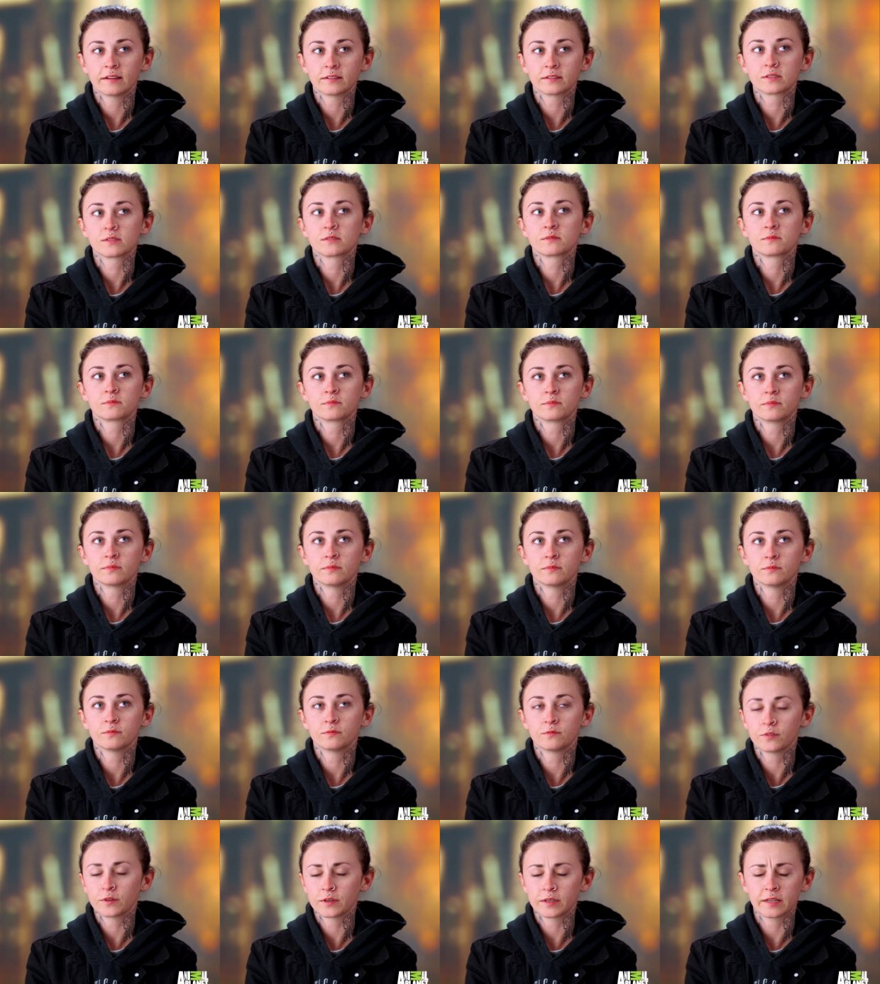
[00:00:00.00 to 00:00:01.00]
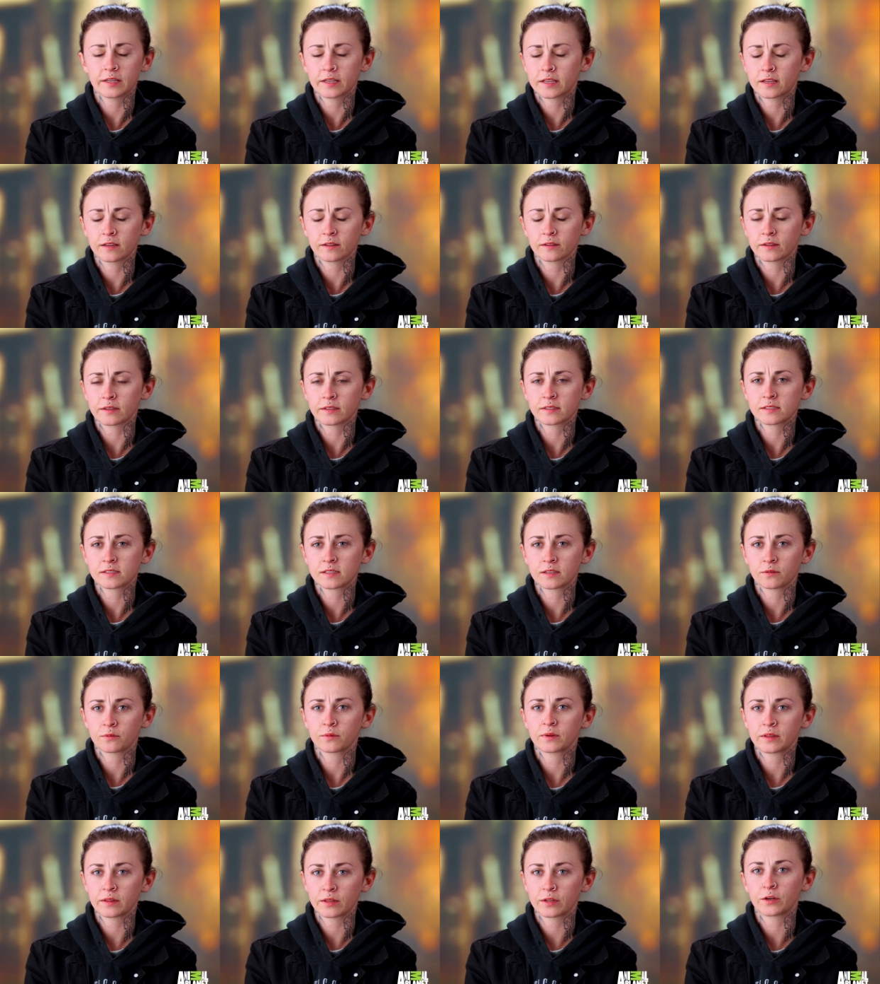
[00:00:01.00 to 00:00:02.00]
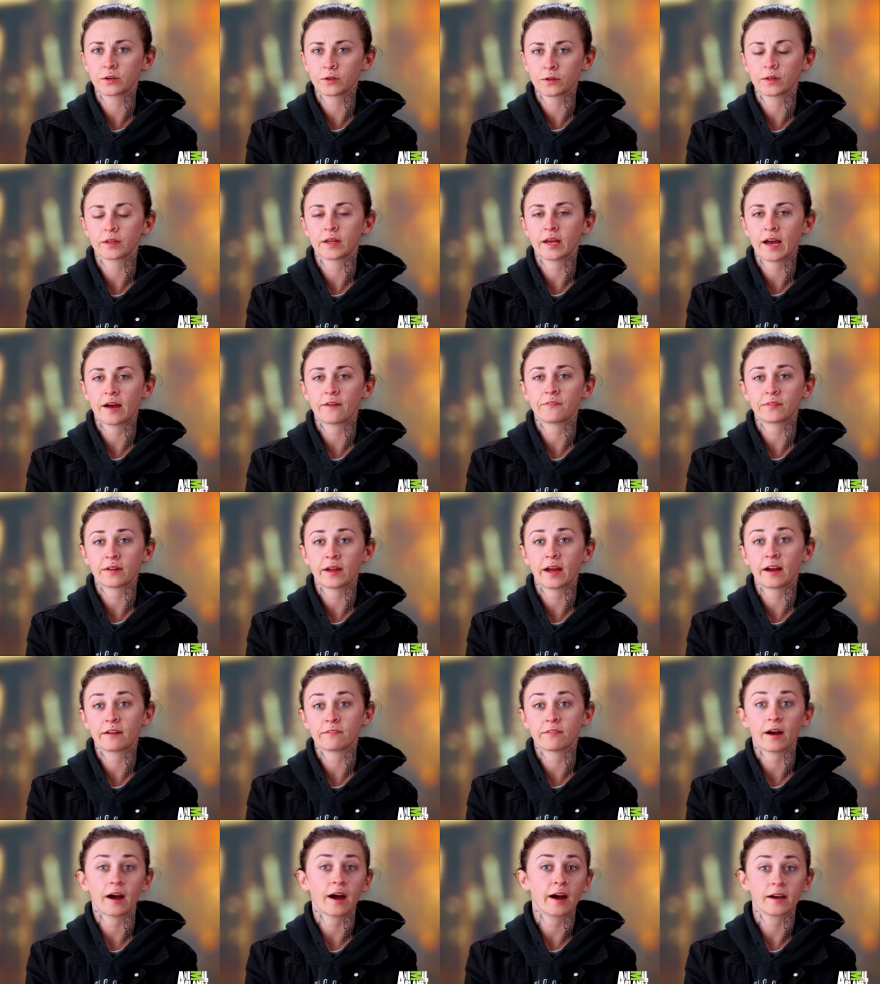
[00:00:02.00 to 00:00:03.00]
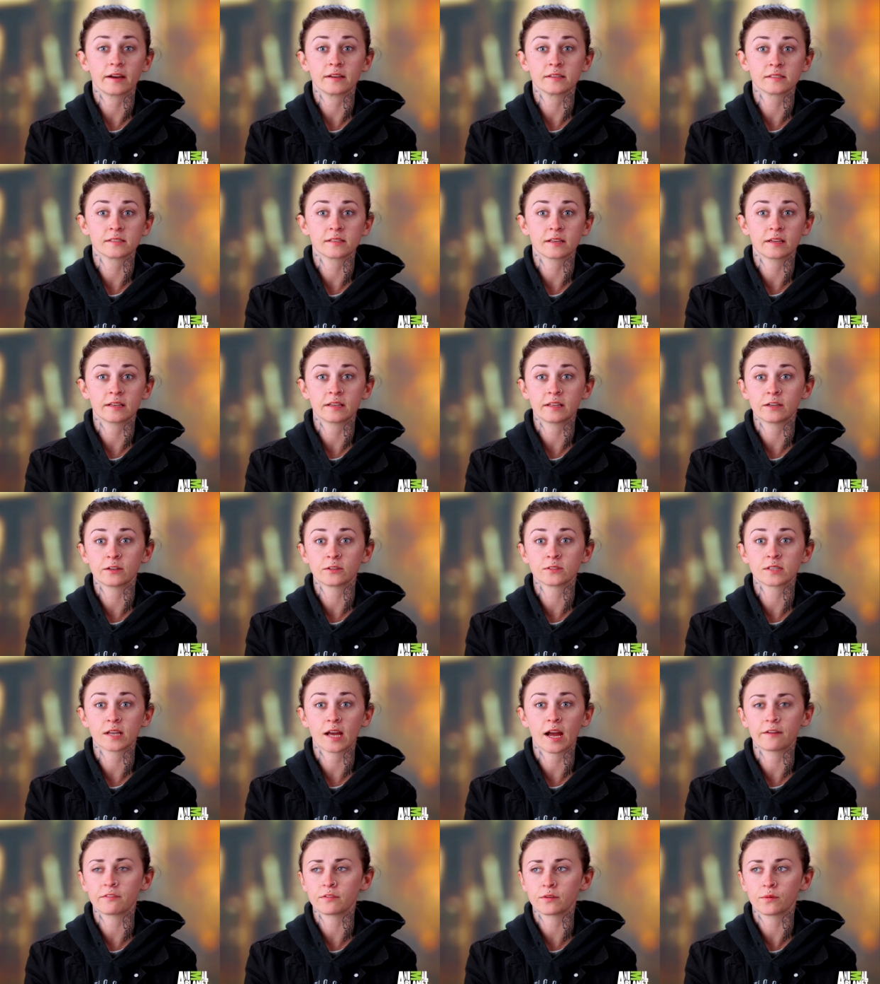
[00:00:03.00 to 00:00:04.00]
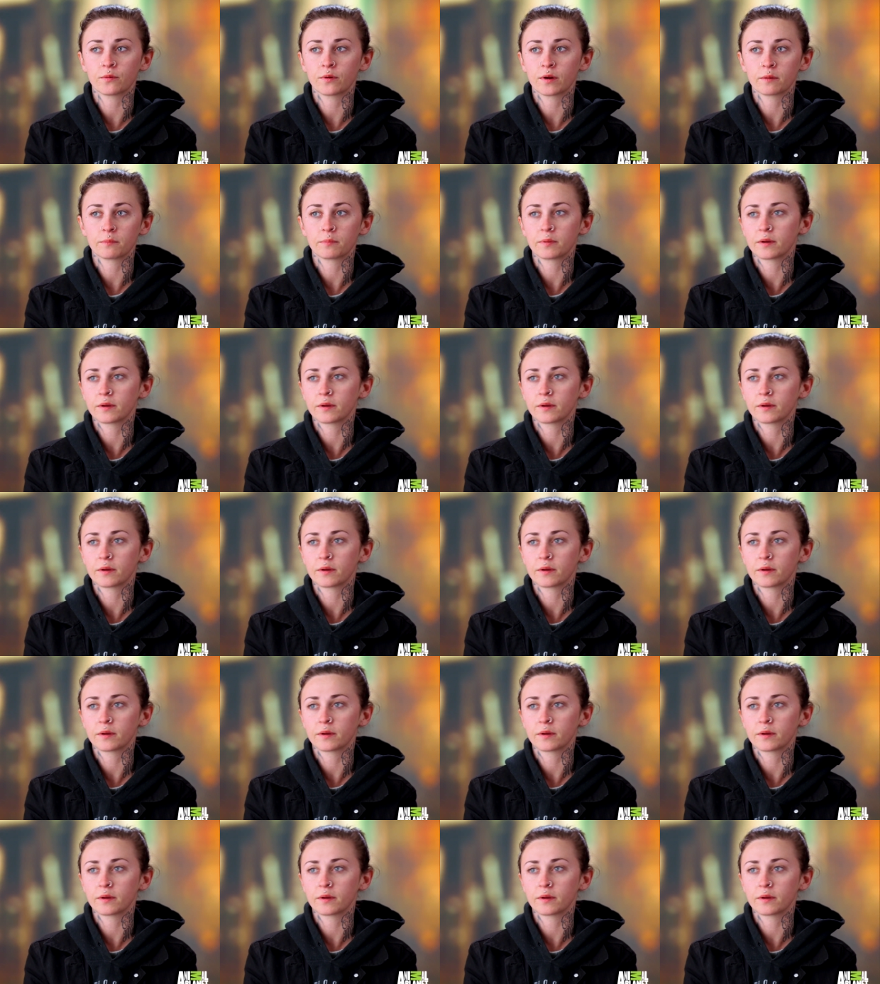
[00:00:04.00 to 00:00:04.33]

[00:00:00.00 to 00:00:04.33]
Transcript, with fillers: It's ridiculous that we literally have to have eyes and ears everywhere